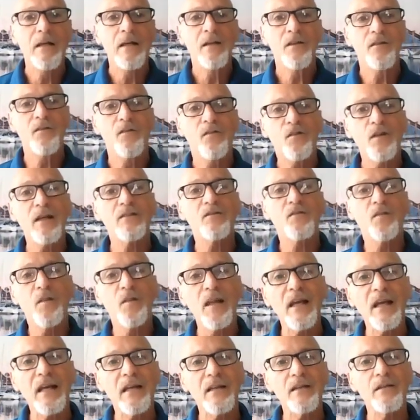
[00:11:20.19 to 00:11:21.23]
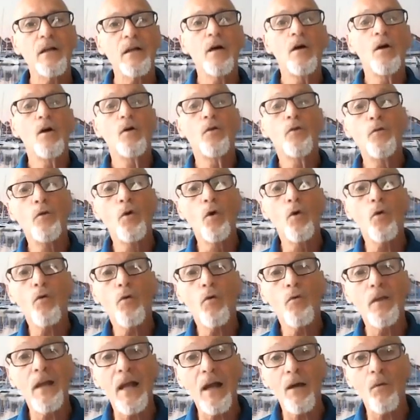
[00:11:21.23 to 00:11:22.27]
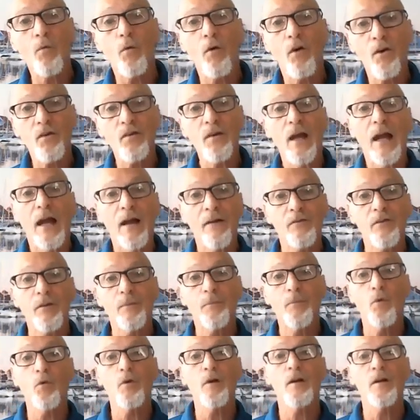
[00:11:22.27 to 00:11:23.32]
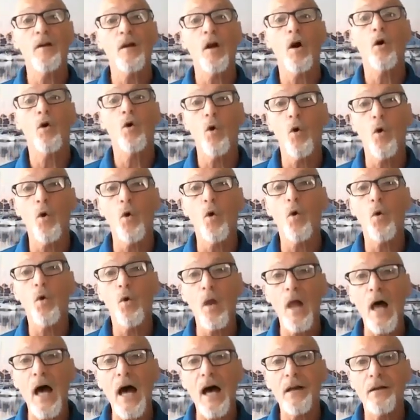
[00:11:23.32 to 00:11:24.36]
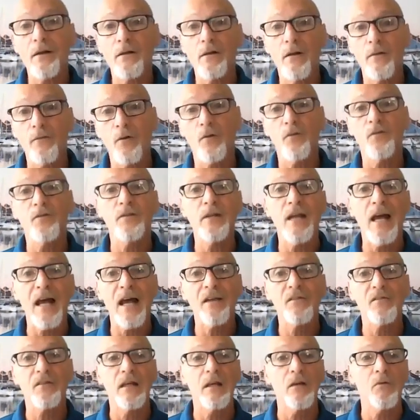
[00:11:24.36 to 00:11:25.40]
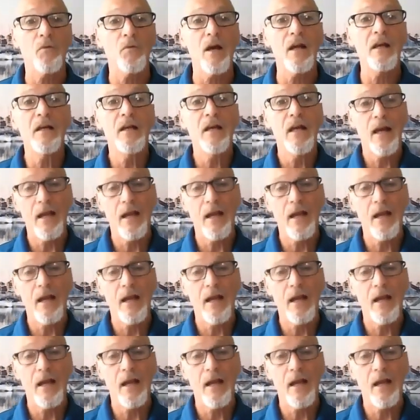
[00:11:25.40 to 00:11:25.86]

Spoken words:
And since then, neural networks have supported a whole lot of diverse tasking, right?